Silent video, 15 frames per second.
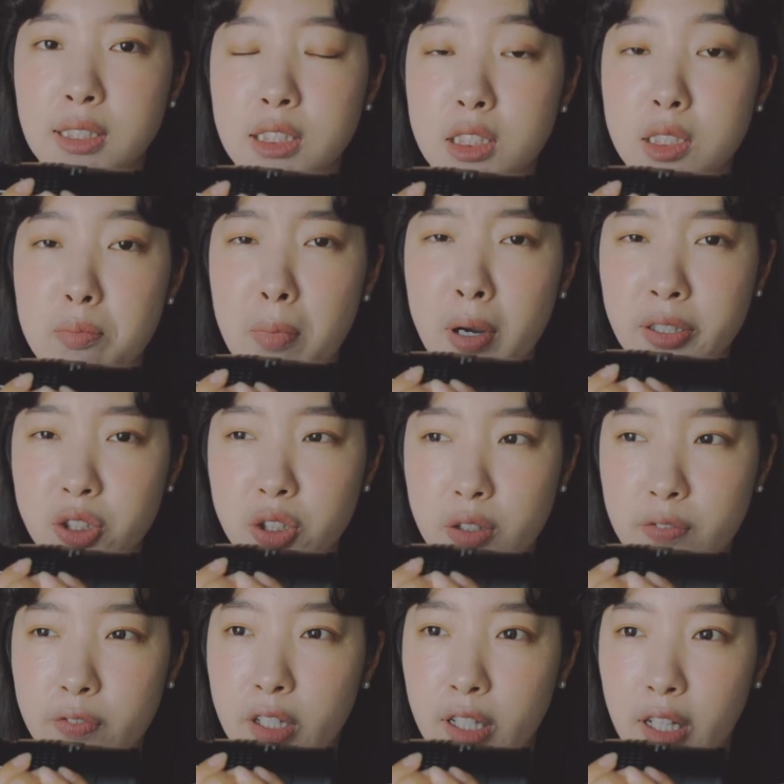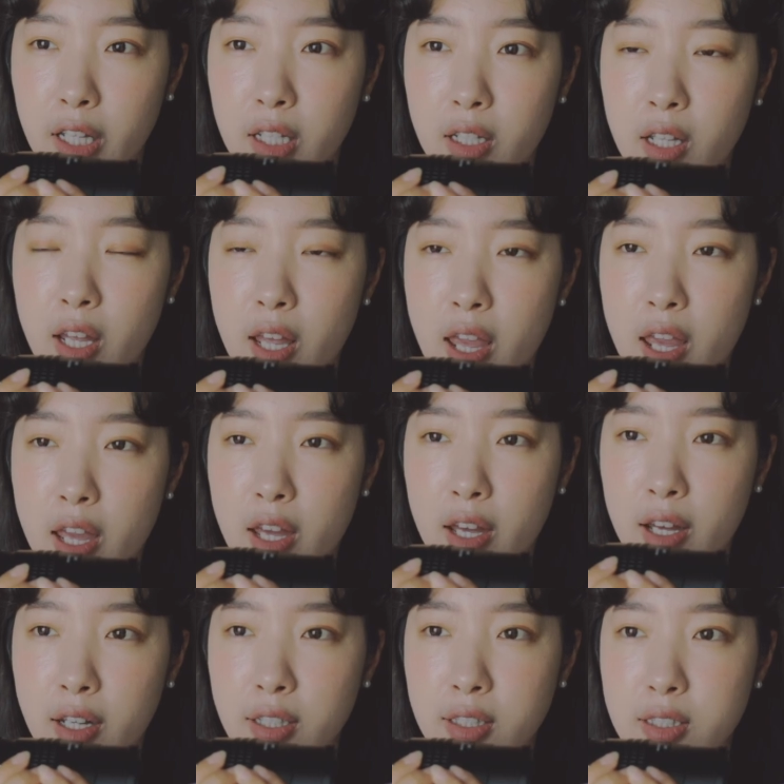smudgy feeling
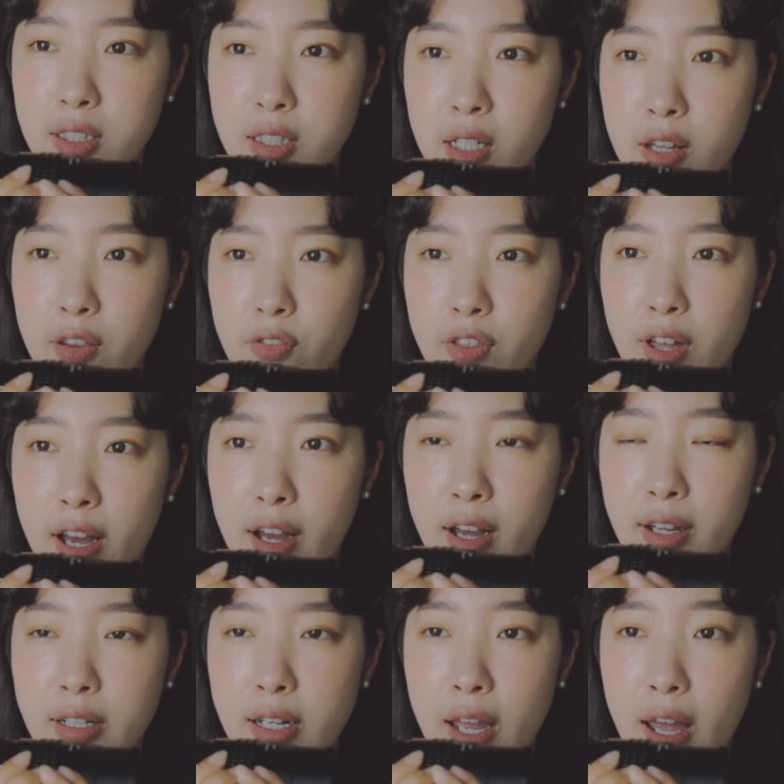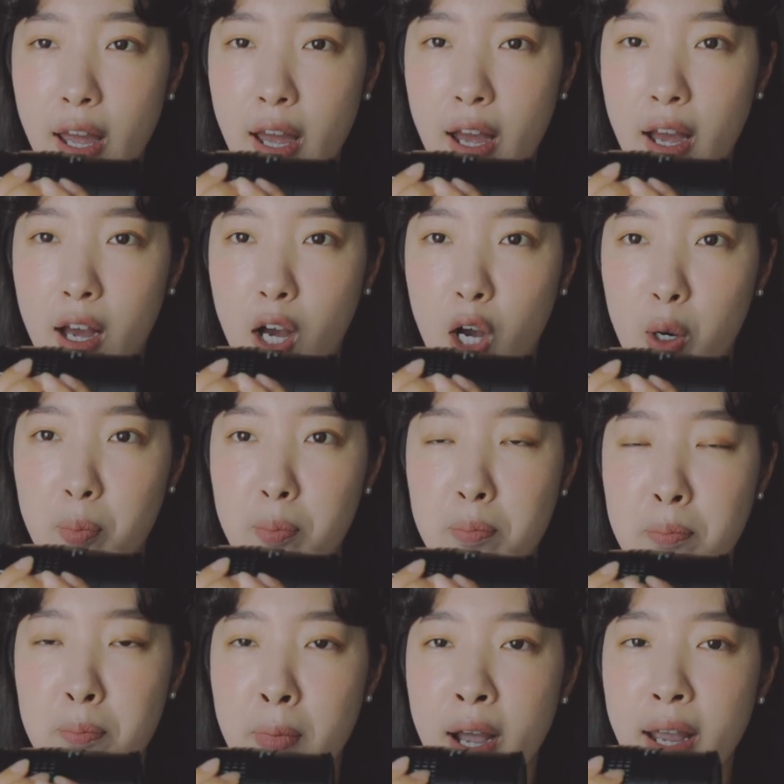and that
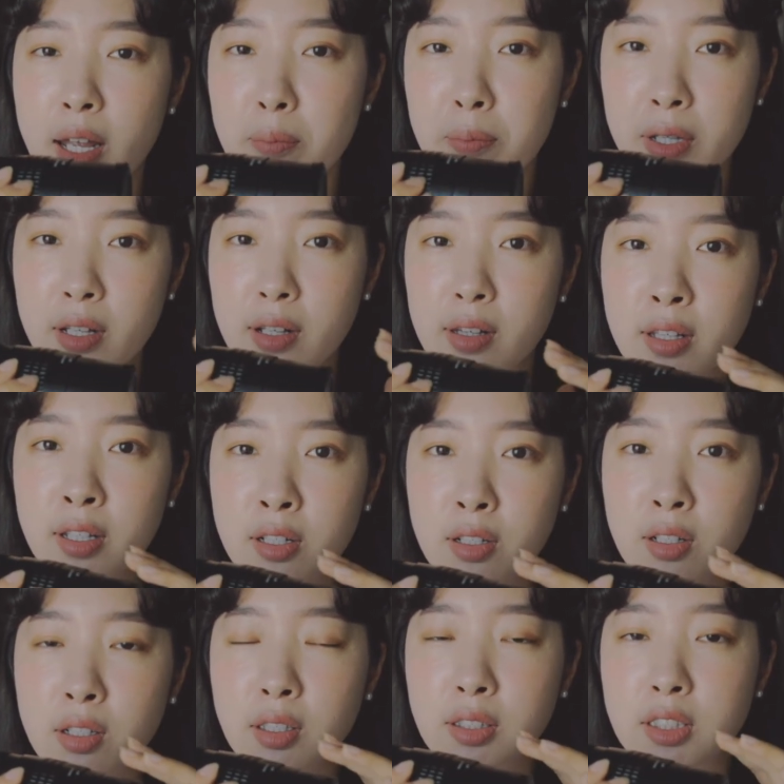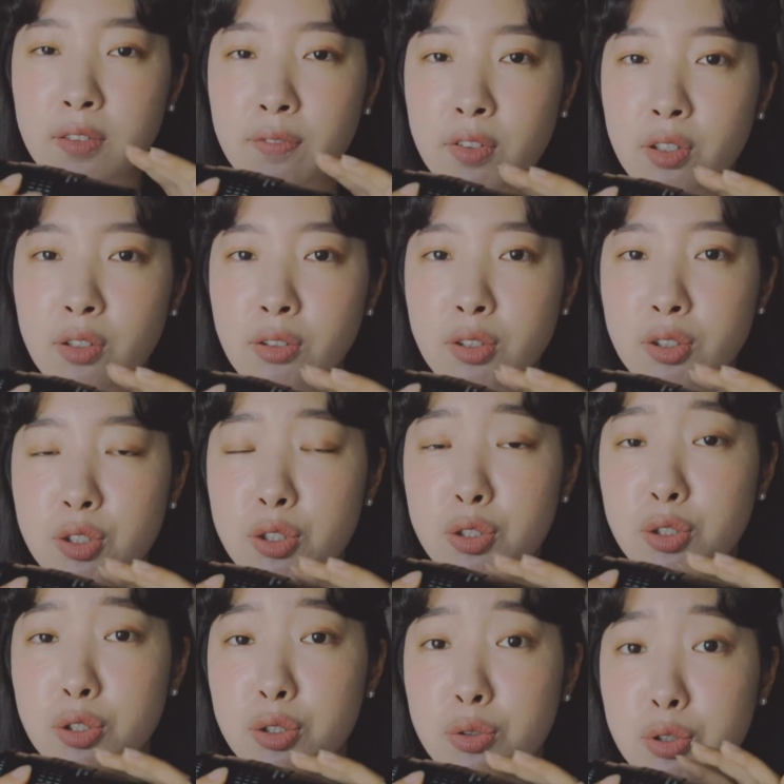um, might be a little
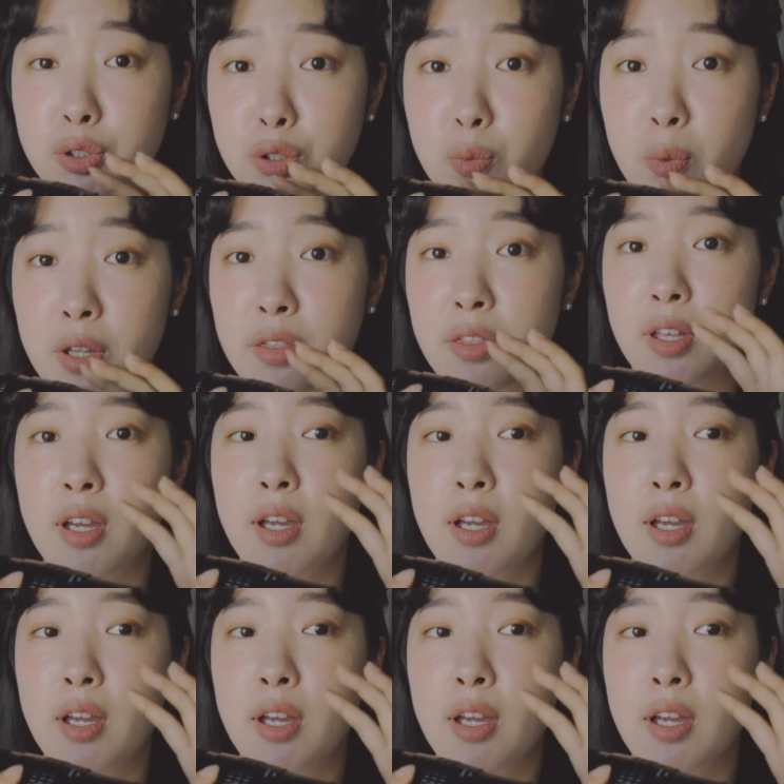difficult to do with